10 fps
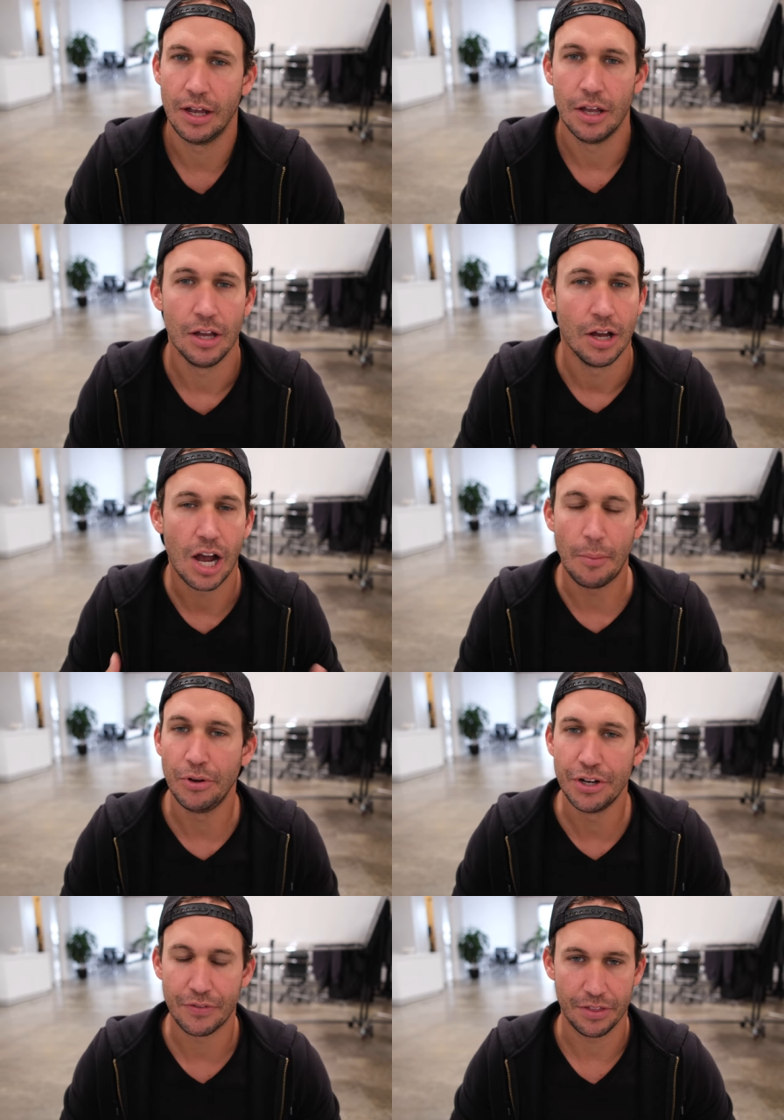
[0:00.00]
A couple
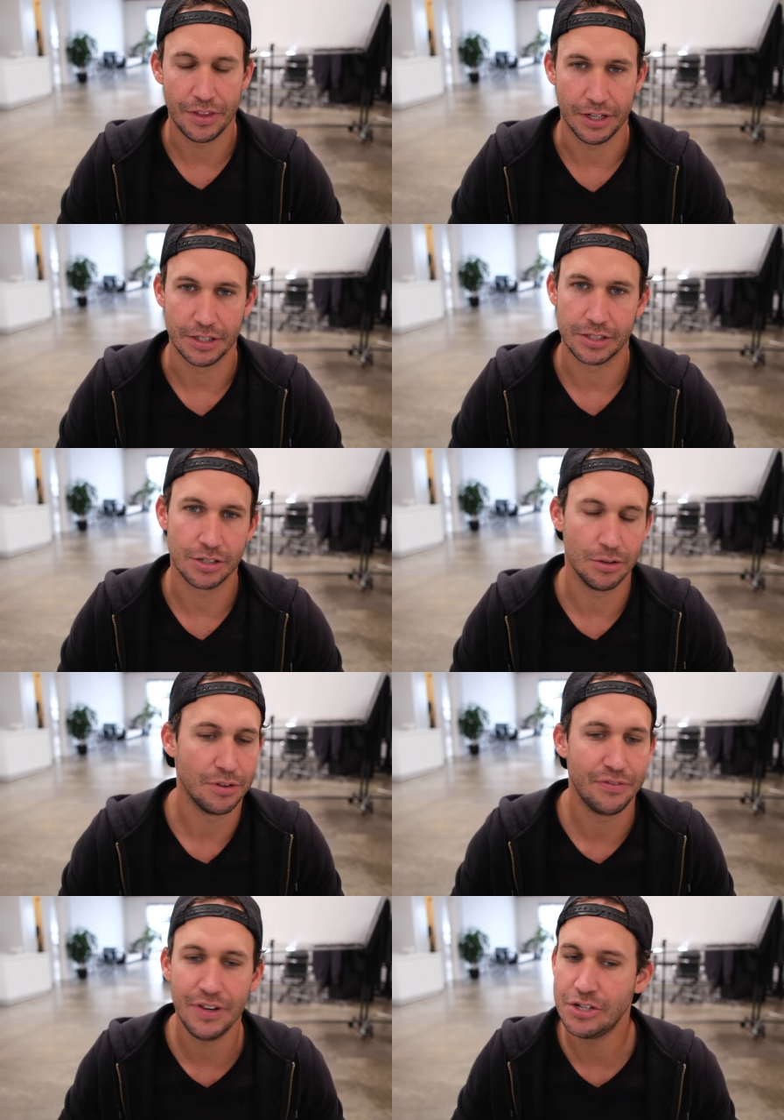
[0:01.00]
different things. So the
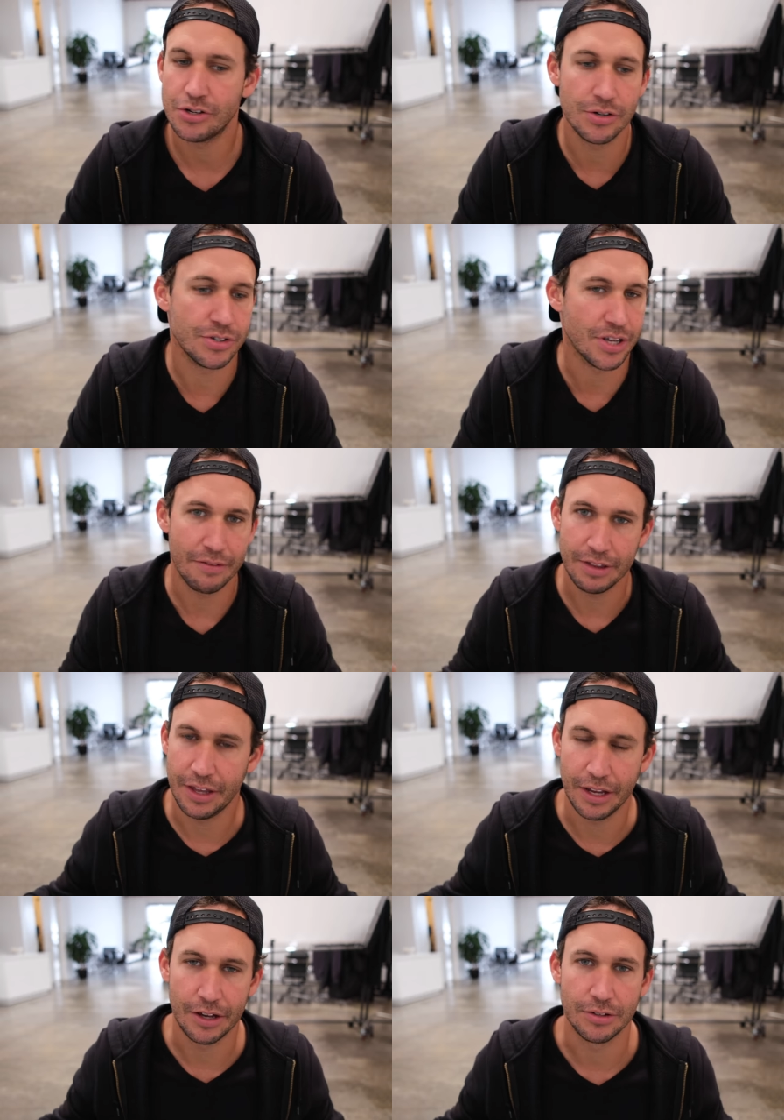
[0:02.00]
features,
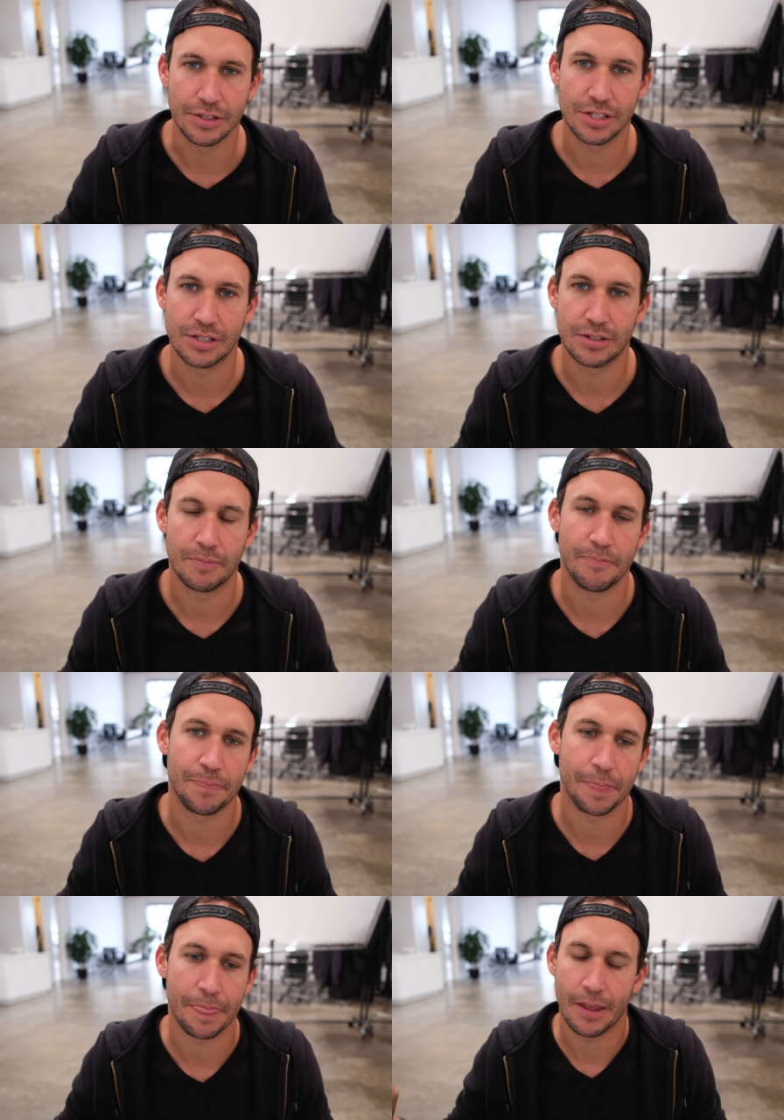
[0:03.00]
everything else
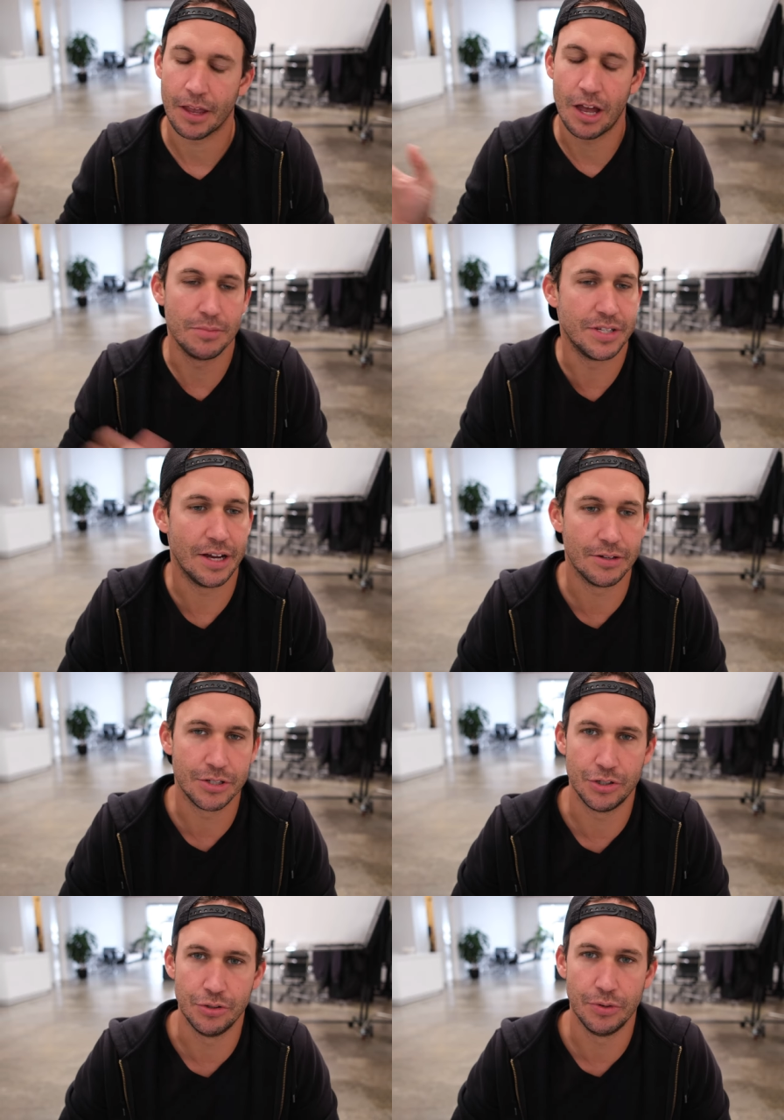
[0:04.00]
comes down
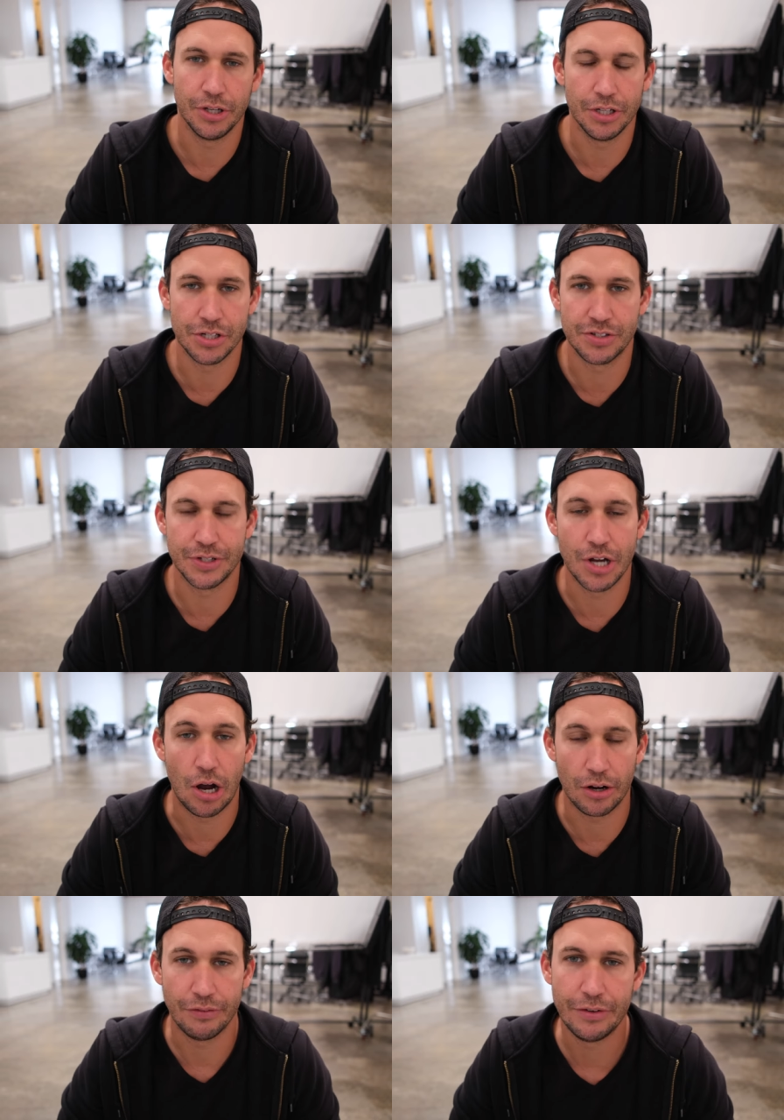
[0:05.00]
to really just
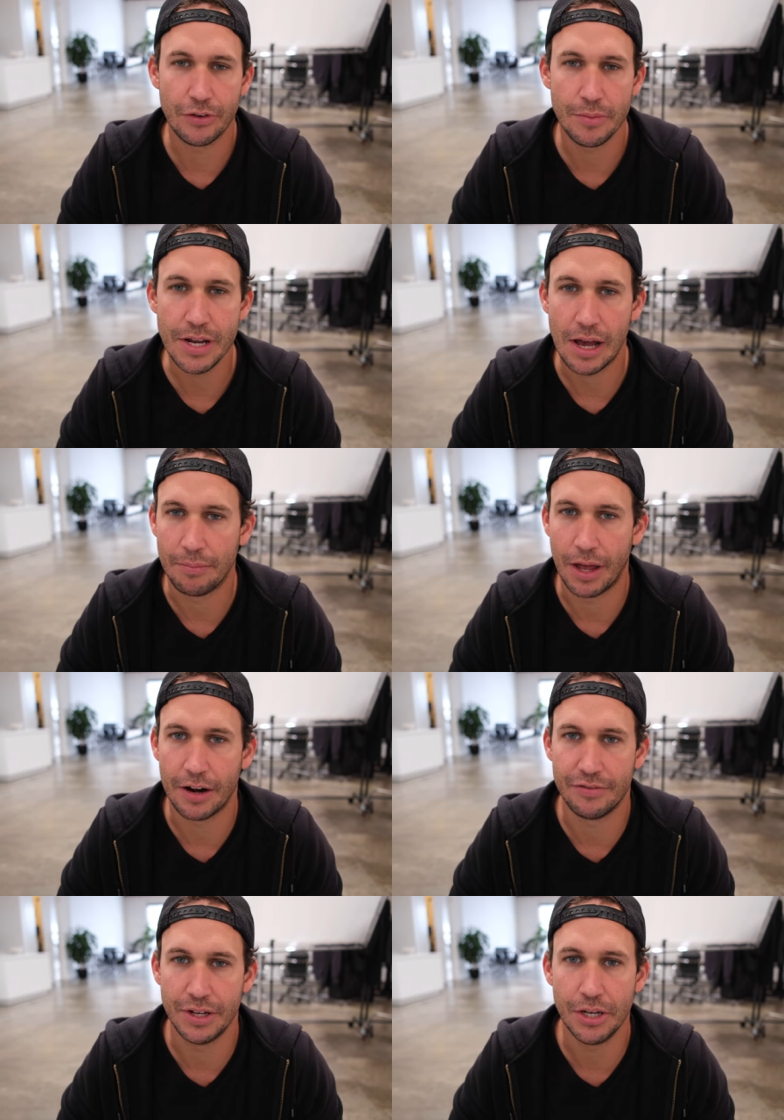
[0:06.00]
photography for me. I'm not a
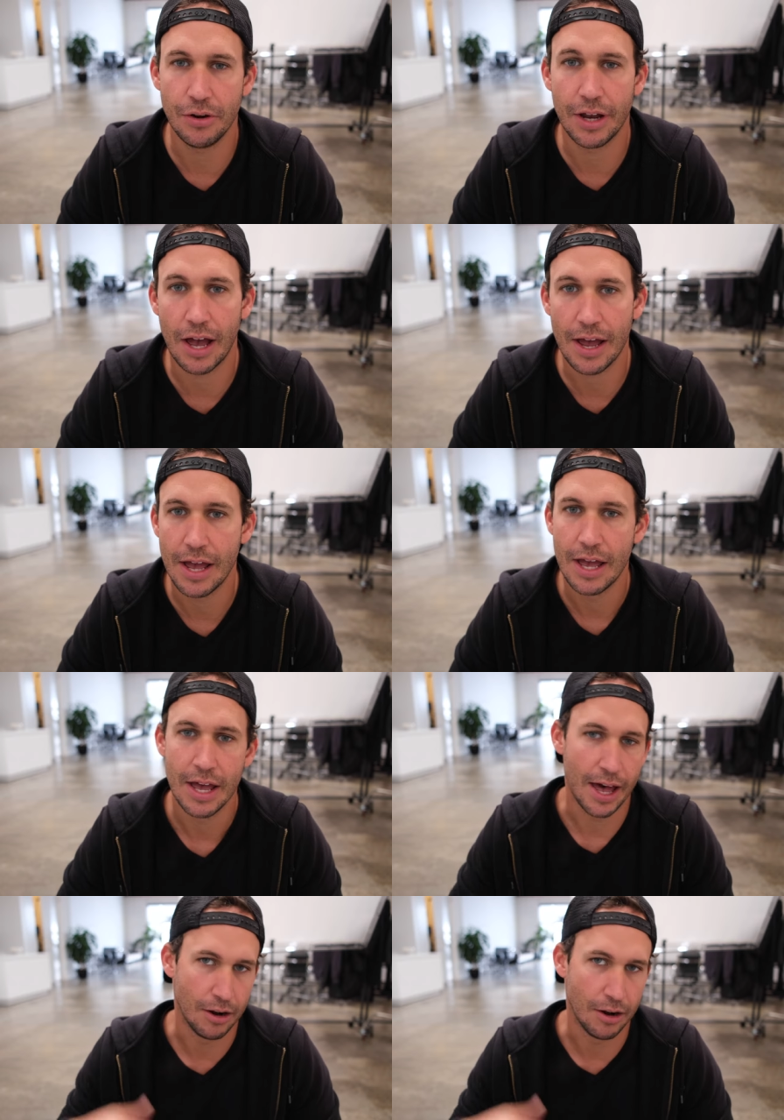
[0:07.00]
video guy. I